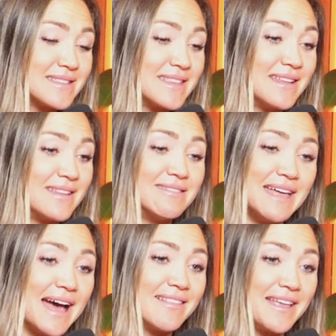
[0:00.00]
then
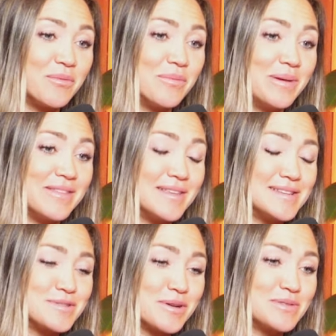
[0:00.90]
that link will be in the
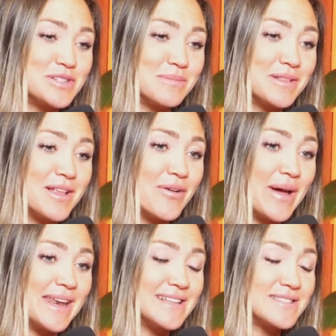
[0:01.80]
description below.
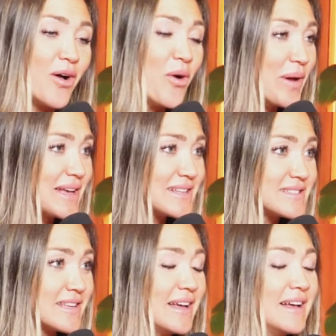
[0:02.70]
And as
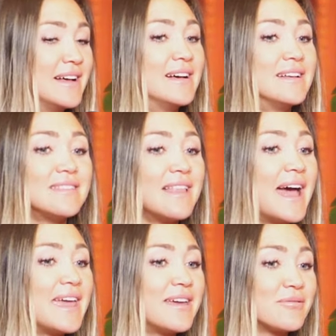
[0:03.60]
always,
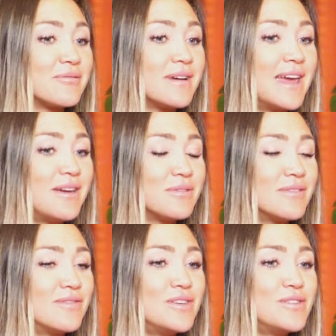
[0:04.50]
like, rate,
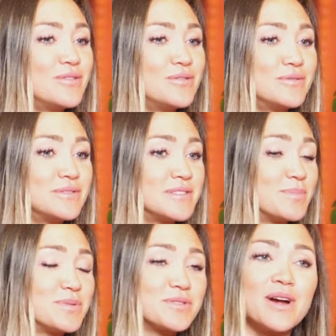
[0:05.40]
review,
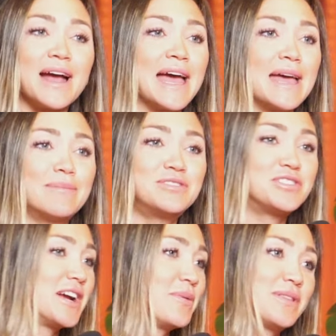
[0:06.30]
subscribe,
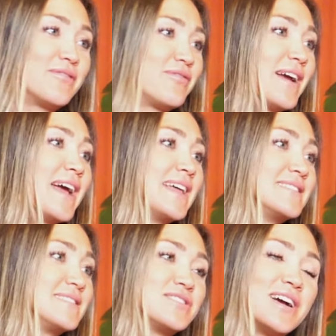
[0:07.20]
share it with a
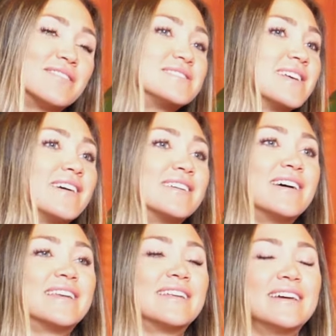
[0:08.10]
friend, shout us out
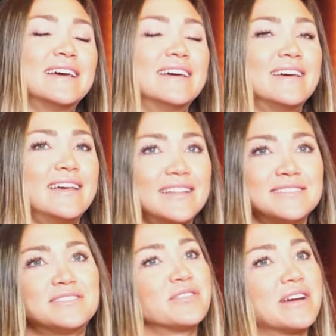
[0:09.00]
on
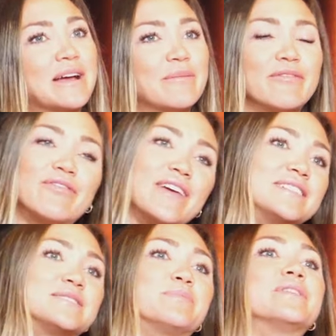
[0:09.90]
Instagram,
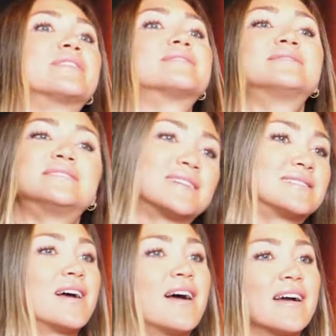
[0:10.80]
Facebook,
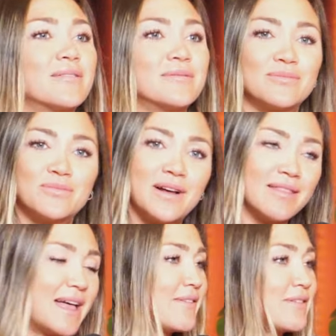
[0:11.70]
TikTok,
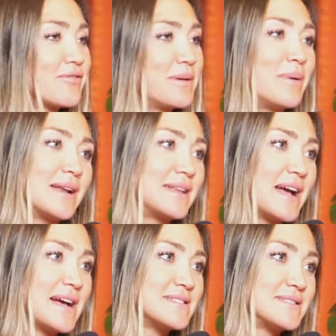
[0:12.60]
Alive and Free
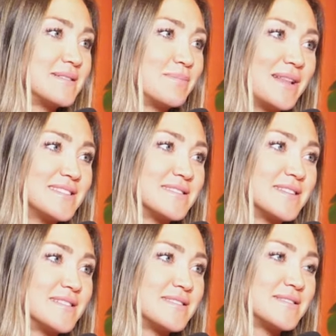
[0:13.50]
podcast blesses
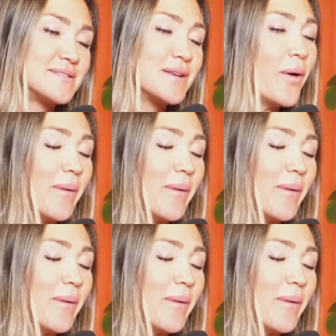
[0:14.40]
us so